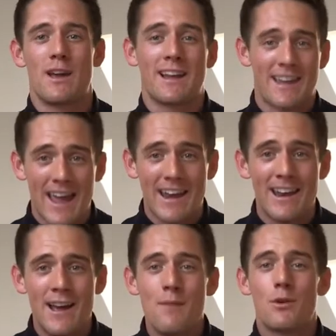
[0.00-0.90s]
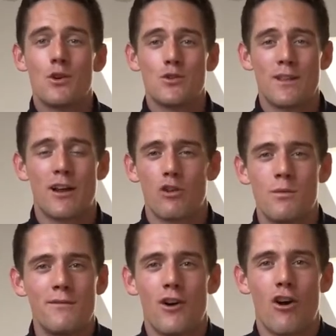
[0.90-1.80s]
again, because you're in that group
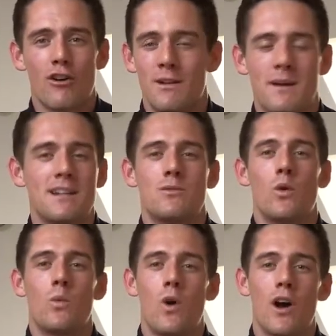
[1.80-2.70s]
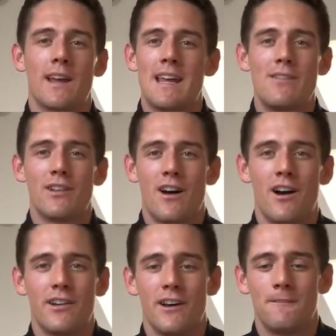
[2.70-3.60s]
environment, it makes you want to work even
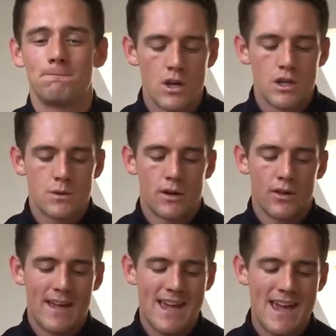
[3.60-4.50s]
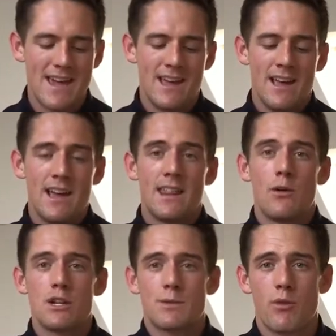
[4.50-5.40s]
harder. So we got the HIIT.
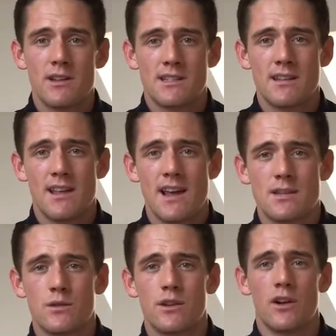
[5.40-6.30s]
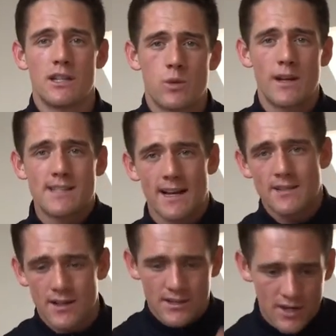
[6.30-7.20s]
There were sprints in there, so we were doing like 20
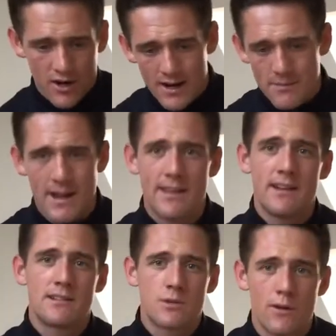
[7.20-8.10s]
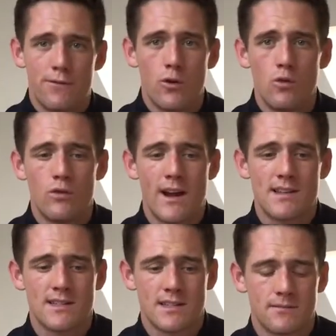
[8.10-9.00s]
seconds at a time and then to a full
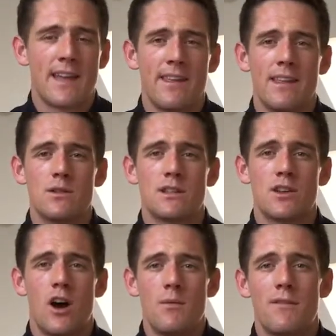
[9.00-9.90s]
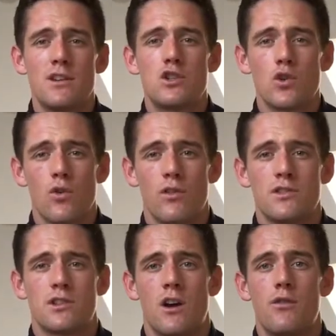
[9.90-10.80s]
rest. And then there was a time of
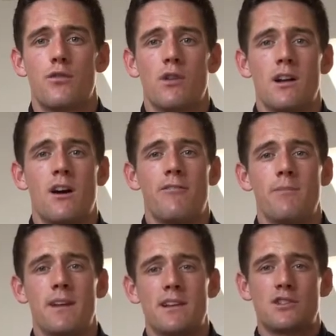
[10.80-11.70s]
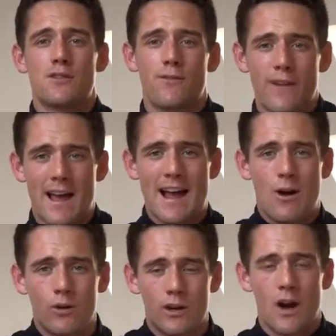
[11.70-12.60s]
endurance, so 3.5 minutes just flat
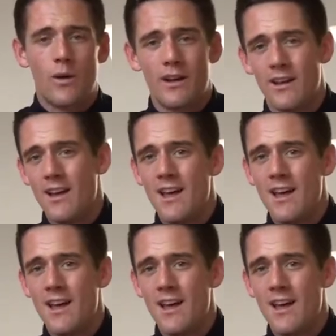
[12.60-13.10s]
out going.